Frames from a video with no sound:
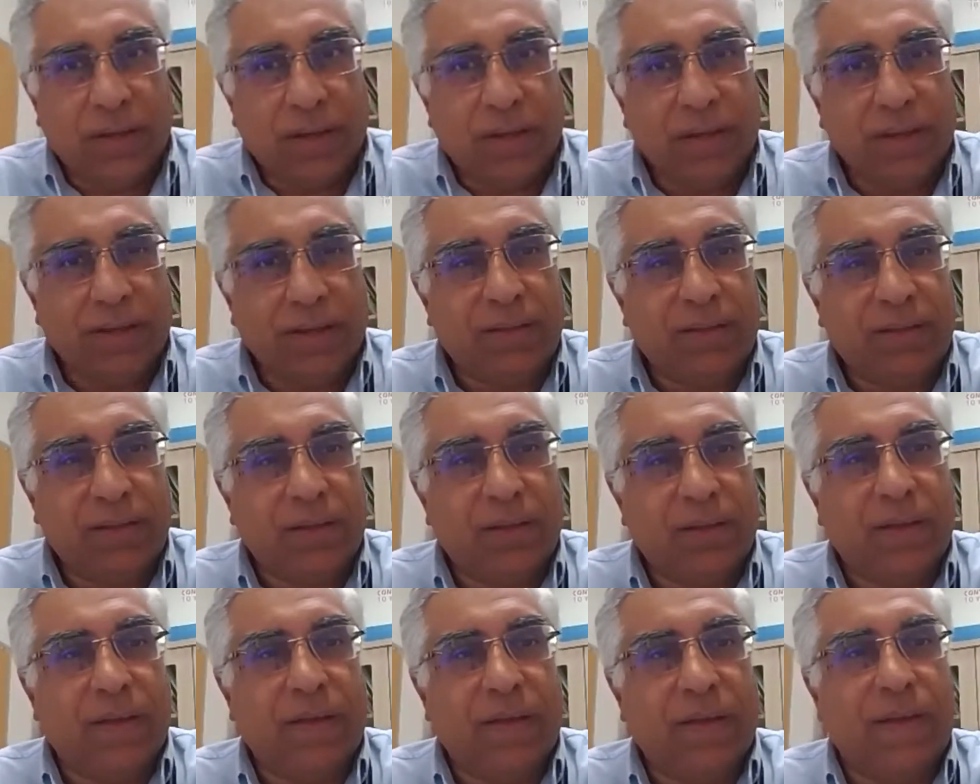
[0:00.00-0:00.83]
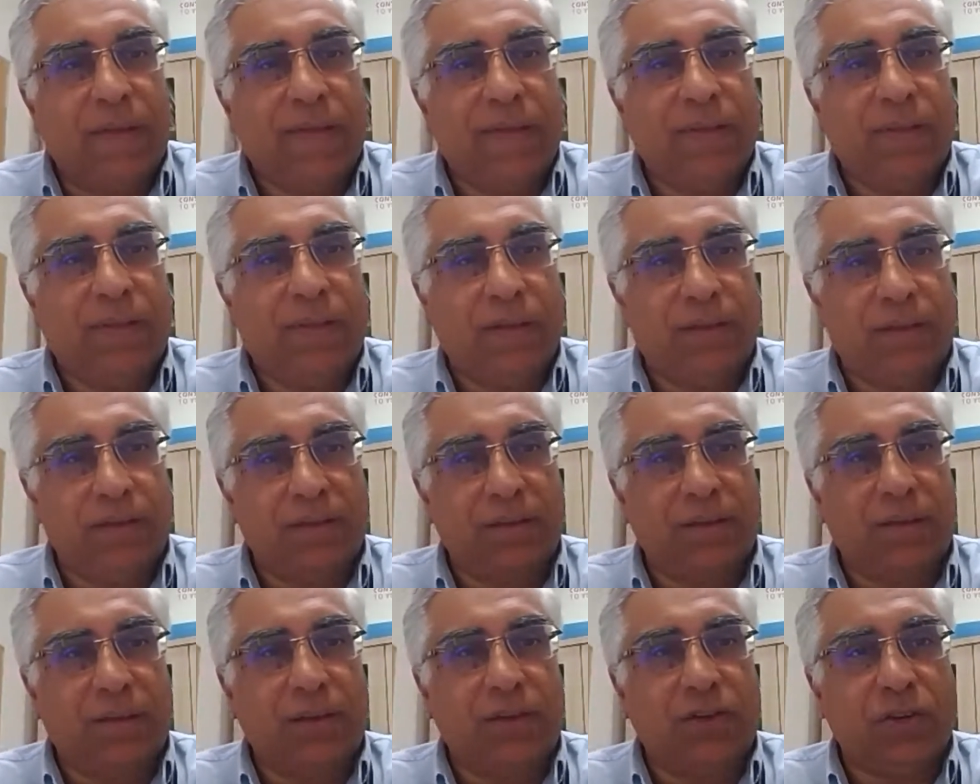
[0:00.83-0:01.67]
and in this
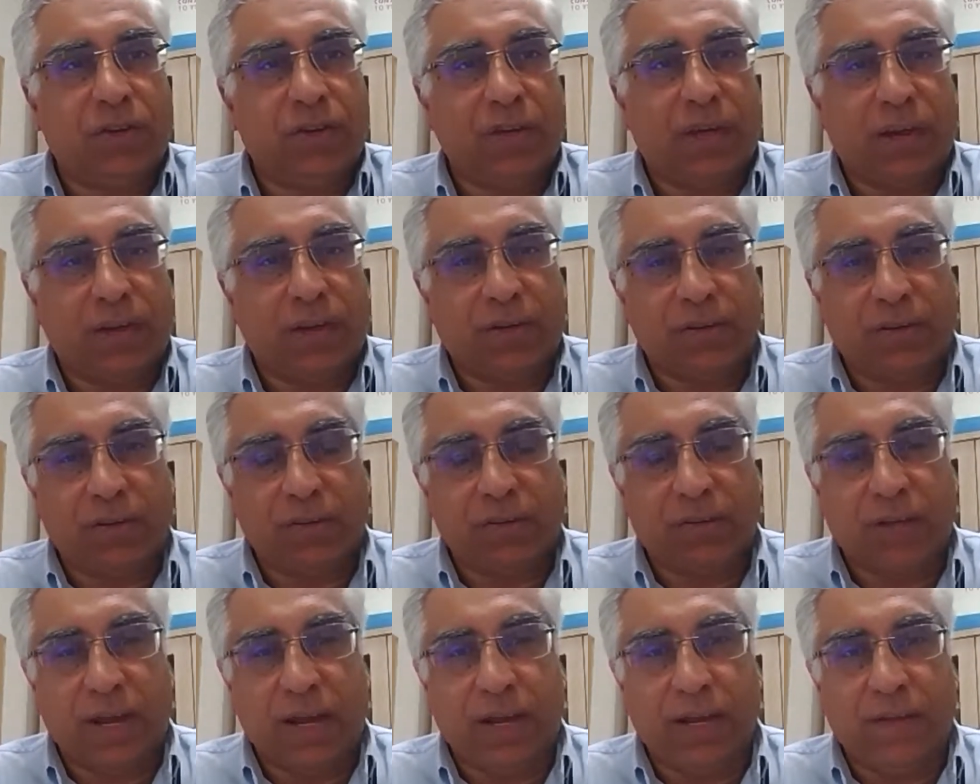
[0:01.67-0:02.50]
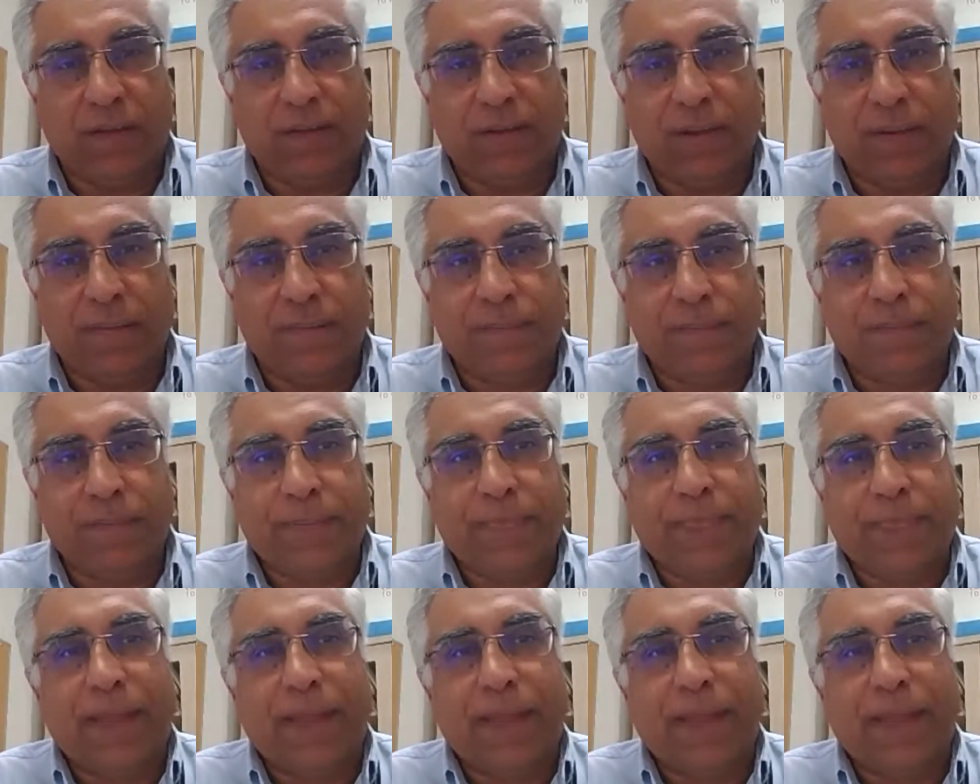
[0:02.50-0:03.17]
digitized society,